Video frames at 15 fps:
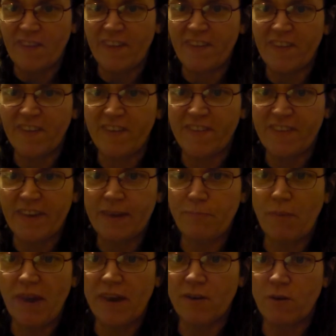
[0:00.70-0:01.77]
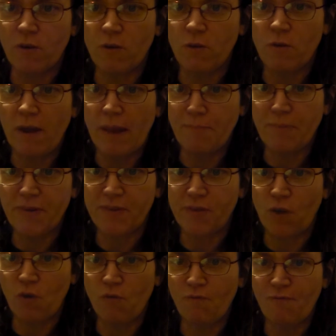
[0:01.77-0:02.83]
This is eBay Girl,
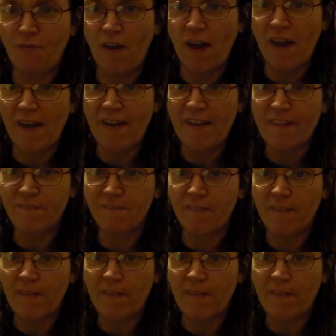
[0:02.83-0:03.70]
episode 5.